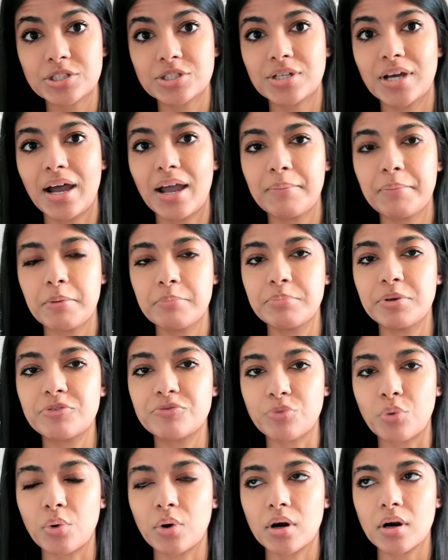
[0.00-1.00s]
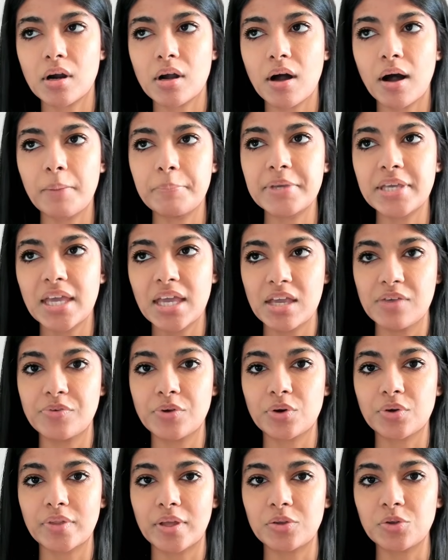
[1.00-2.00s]
time before a
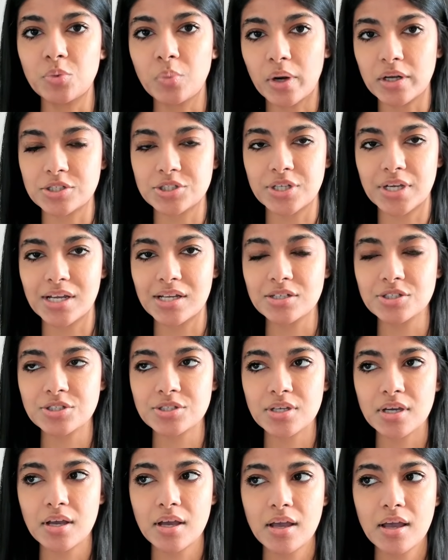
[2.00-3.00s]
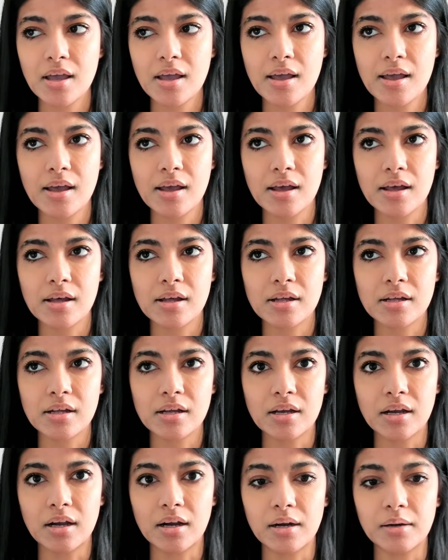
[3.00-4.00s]
behavior that you want changed.
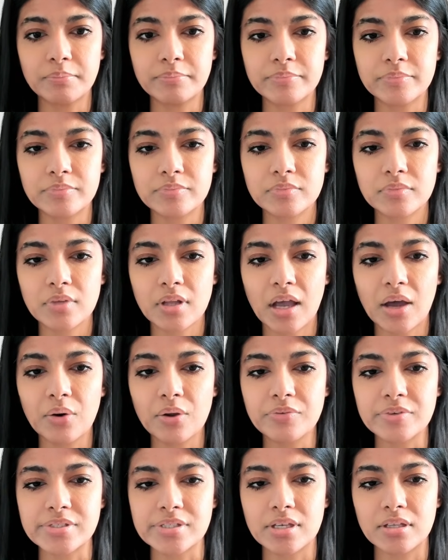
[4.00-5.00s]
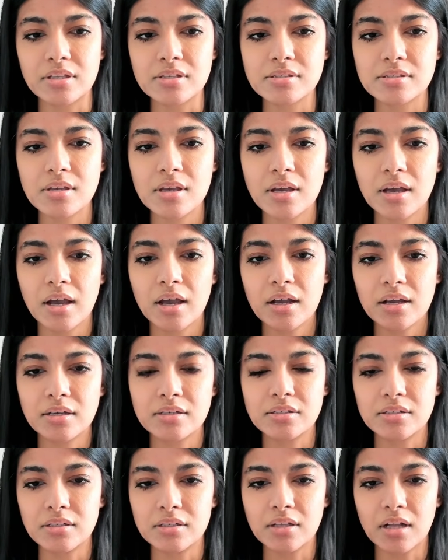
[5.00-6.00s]
How do I even say this?
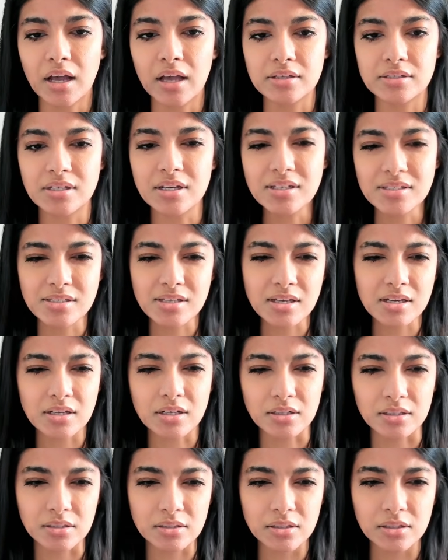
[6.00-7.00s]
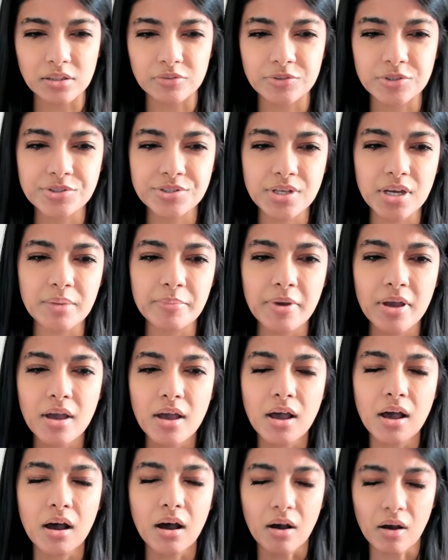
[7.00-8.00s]
Did I say it clearly the first time?
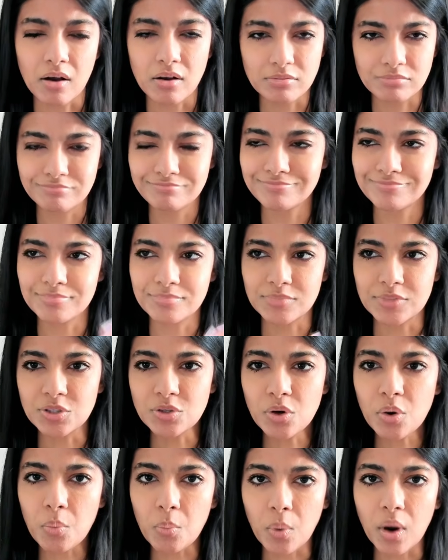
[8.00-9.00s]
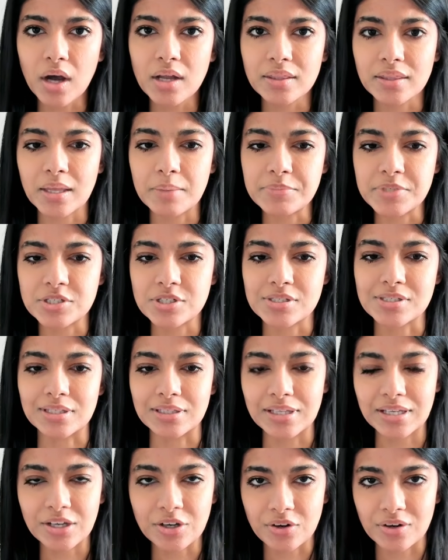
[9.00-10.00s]
You don't want them to just
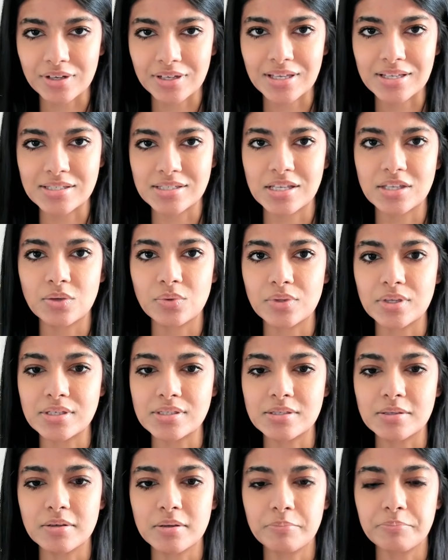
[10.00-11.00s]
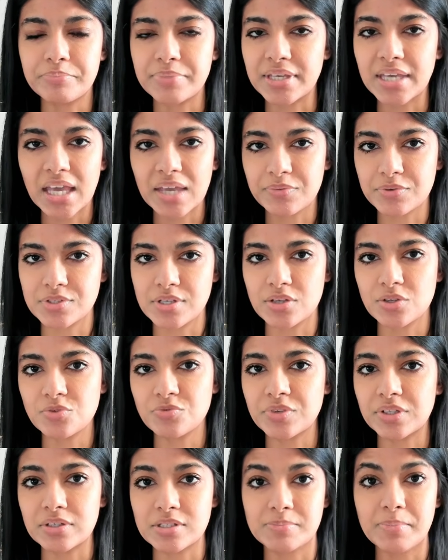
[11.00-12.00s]
linger and continue these behaviors that you
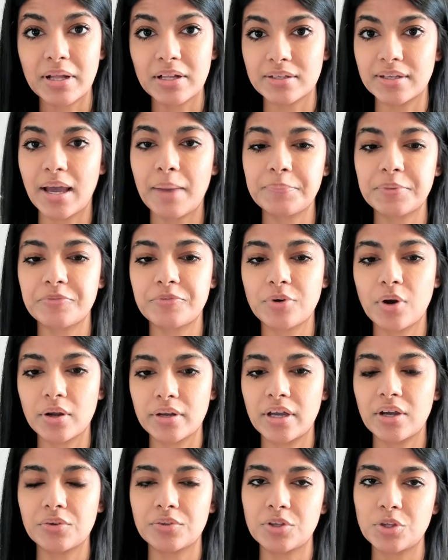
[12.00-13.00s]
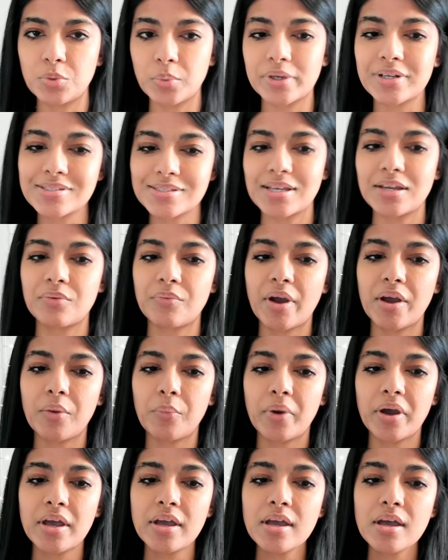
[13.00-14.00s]
feel is maladaptive or unhealthy. You want to say it right
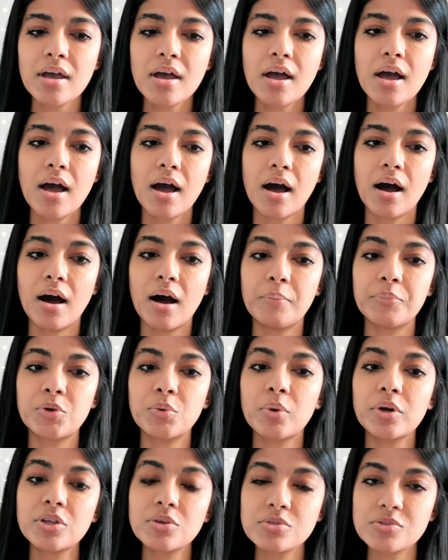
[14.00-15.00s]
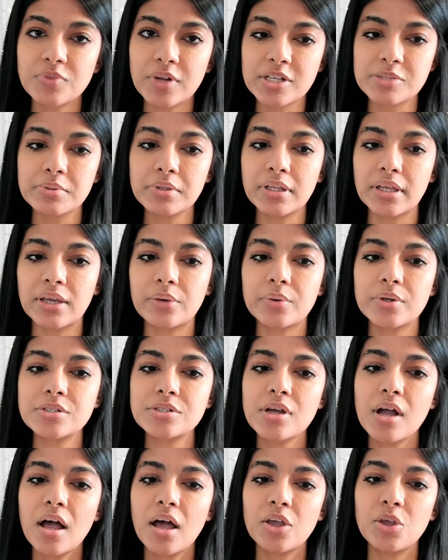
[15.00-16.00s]
away. You want to use flexible language.
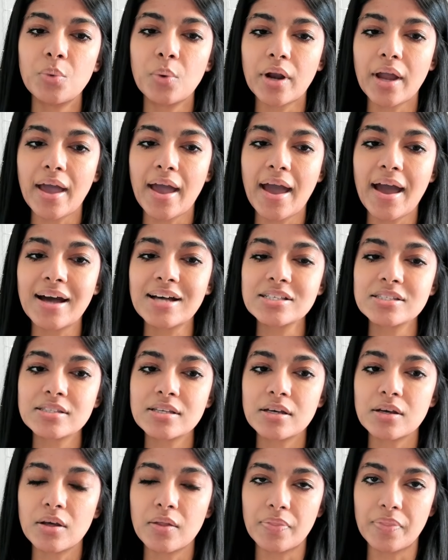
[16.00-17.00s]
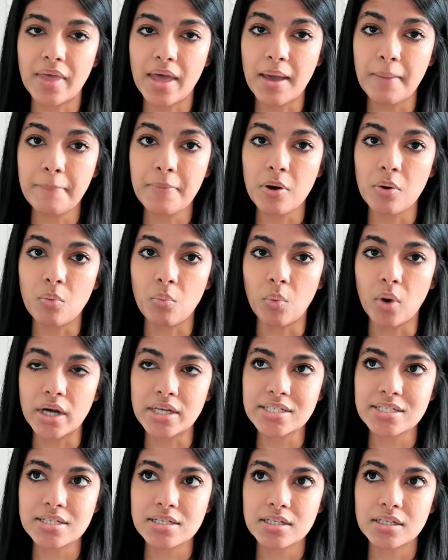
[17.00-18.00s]
You want to ask them
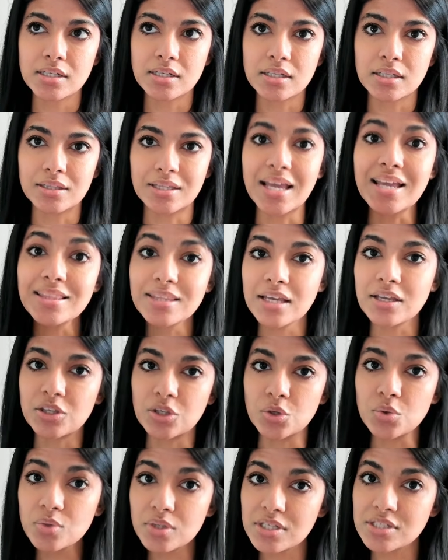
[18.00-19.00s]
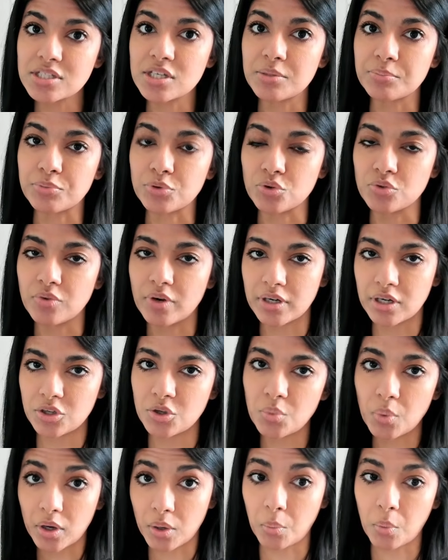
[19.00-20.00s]
what they think you need to improve on, and you
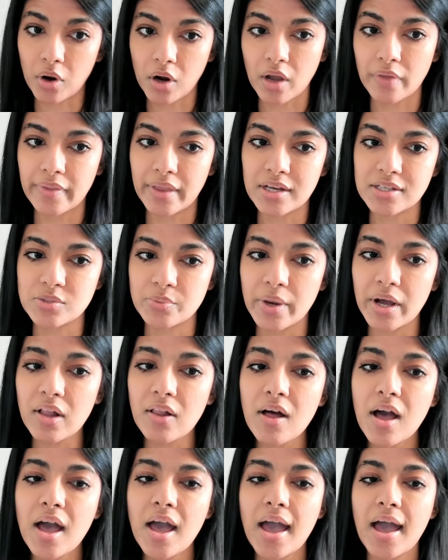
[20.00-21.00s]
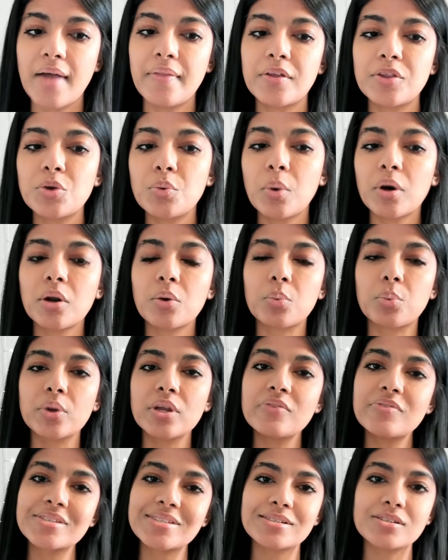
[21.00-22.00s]
want to work on that as well. And then you want to
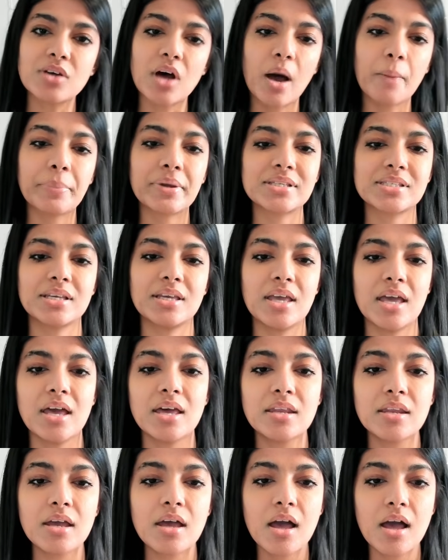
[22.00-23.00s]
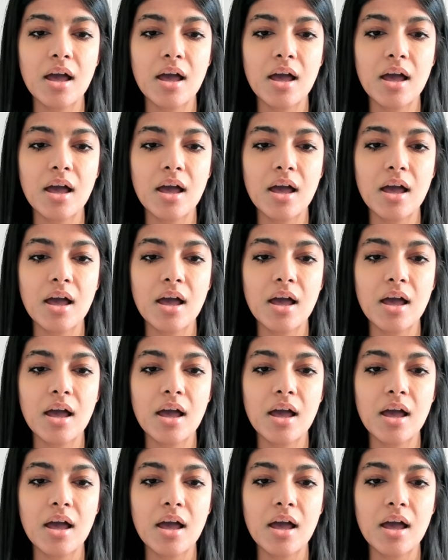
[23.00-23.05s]
revisit topics again